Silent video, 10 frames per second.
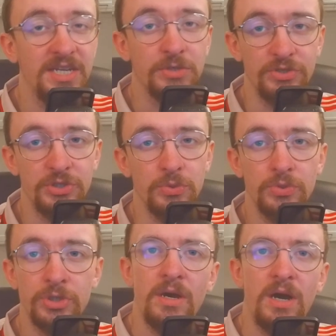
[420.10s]

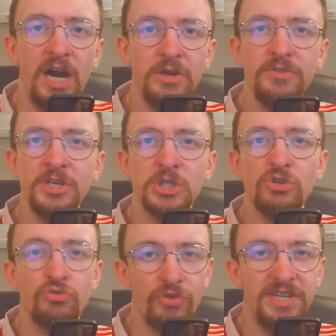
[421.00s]
result. I don't think it's
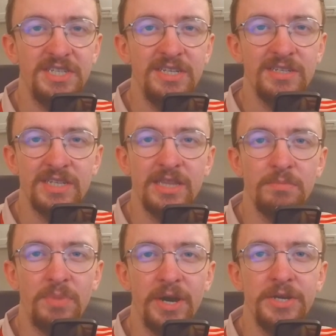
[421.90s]
crazy to say
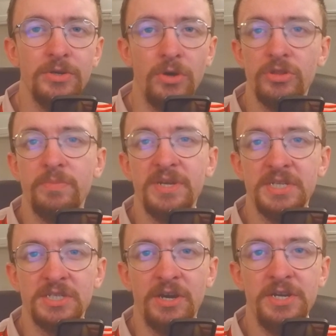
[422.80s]
that Bayern are the better
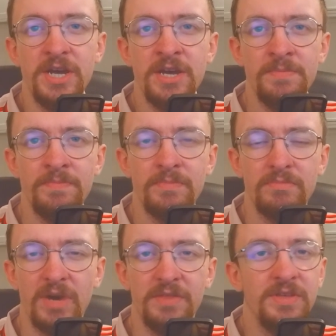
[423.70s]
side here.
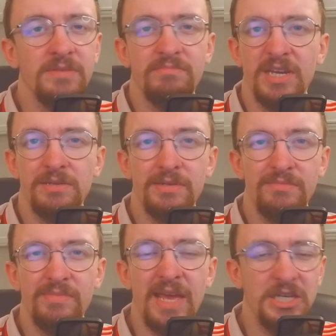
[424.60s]
I think it
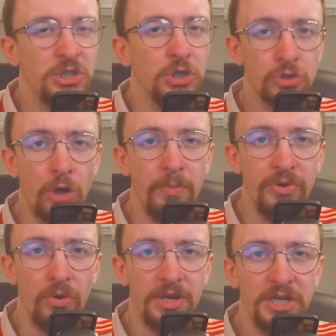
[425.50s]
is just common
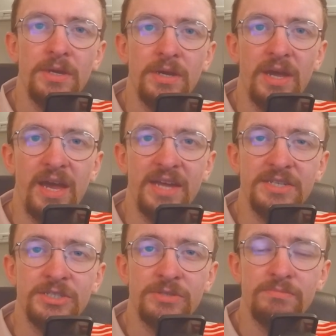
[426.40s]
knowledge,
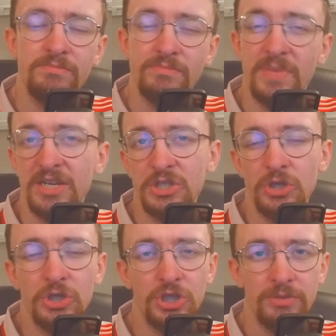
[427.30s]
and as
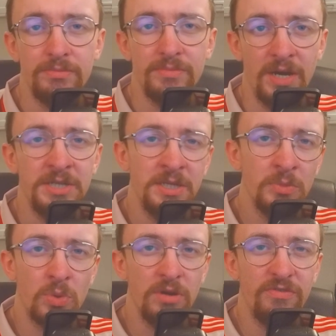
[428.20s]
such, I see them
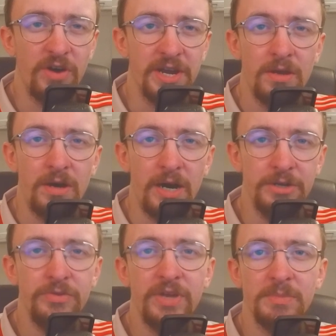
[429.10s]
qualifying. I
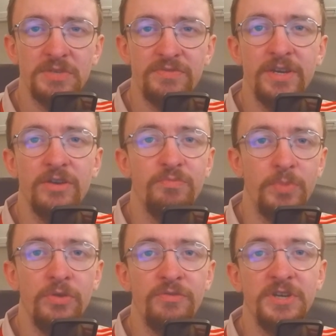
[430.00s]
know the atmosphere of
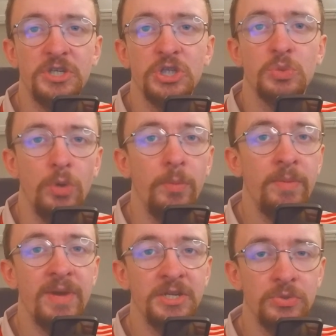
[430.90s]
both fixtures will be
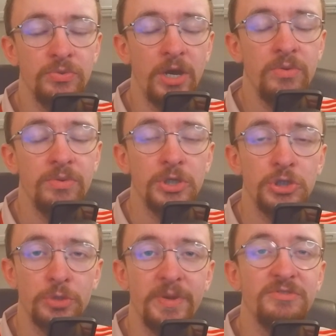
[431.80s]
mental though,
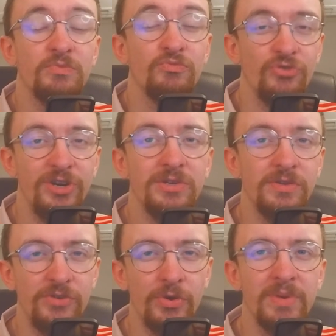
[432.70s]
should make for some really good
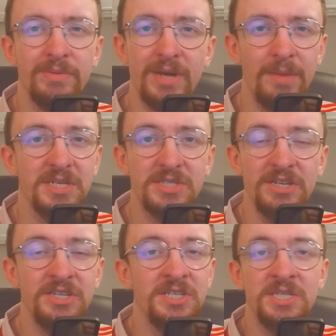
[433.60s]
viewing. I'm
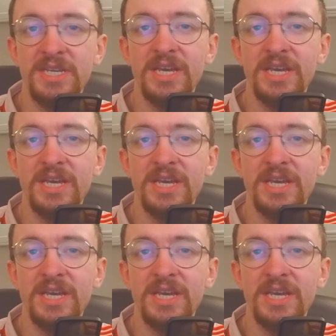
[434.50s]
excited to see